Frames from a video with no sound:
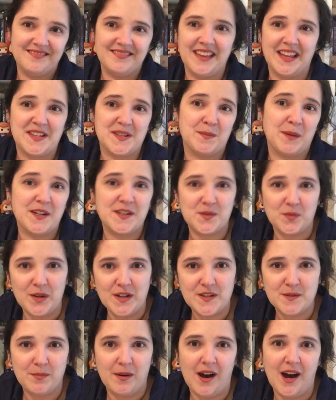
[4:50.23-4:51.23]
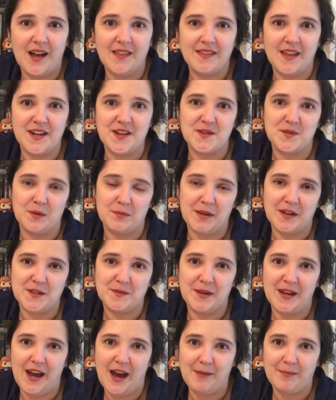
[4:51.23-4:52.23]
That's my sweet spot. That is what
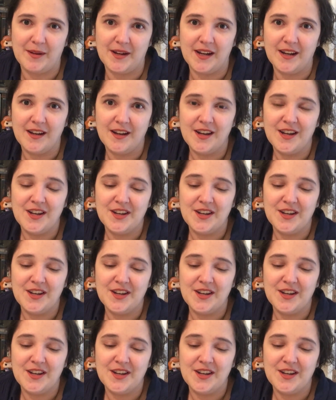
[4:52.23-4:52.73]
makes me happy.